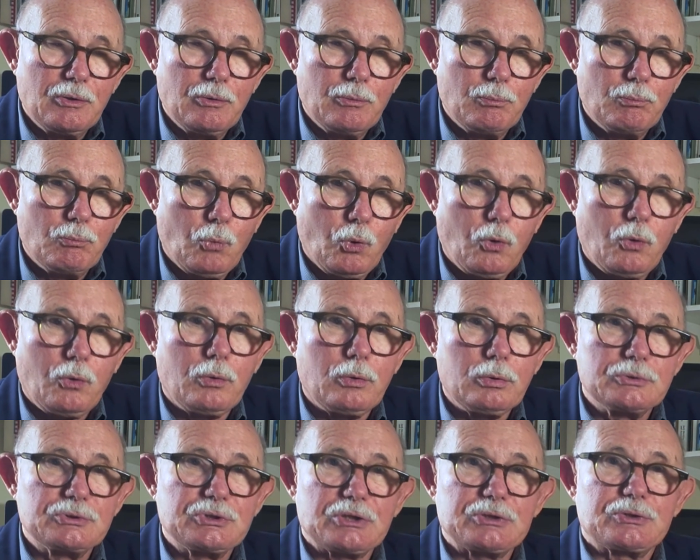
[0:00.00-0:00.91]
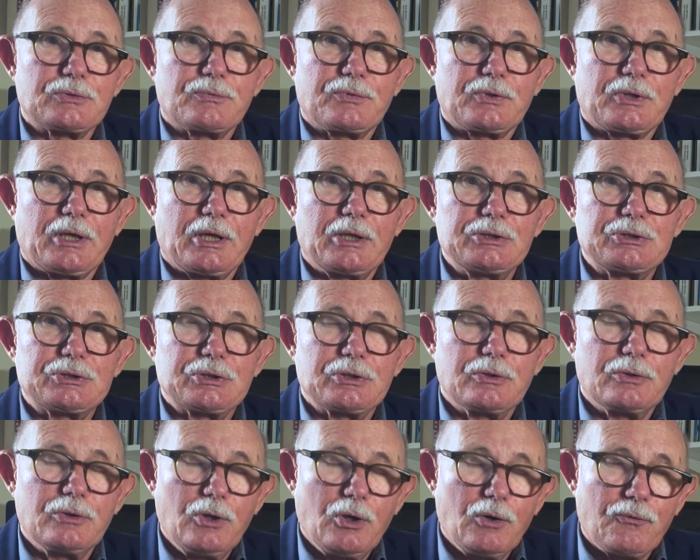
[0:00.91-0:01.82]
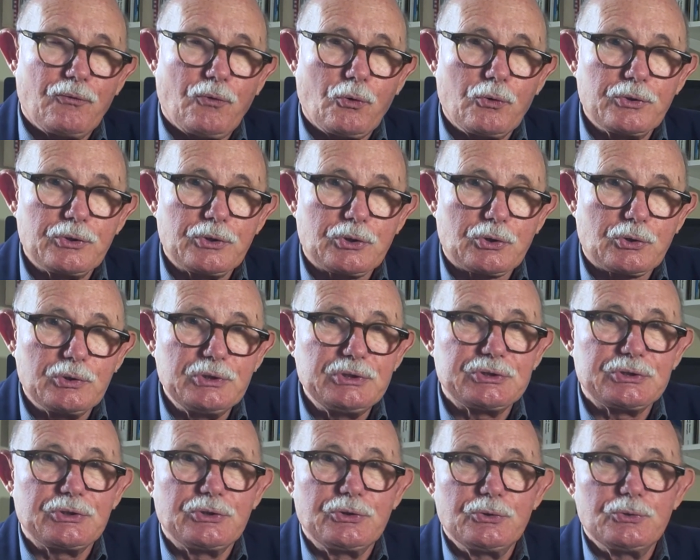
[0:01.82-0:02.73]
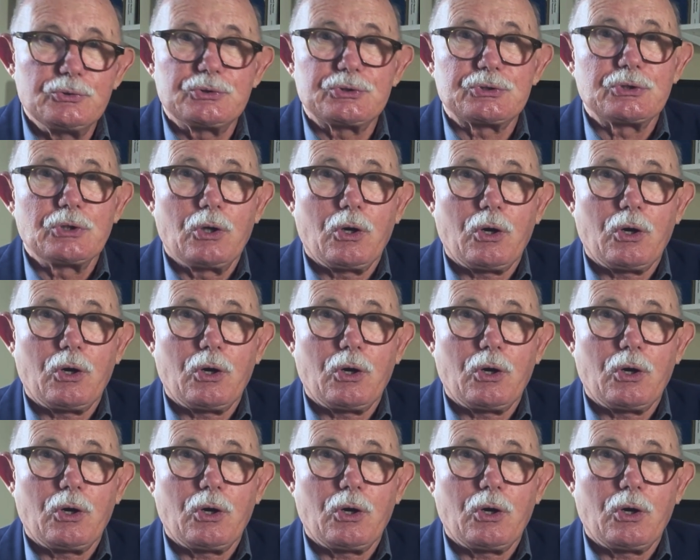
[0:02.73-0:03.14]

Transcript: more justification for increased use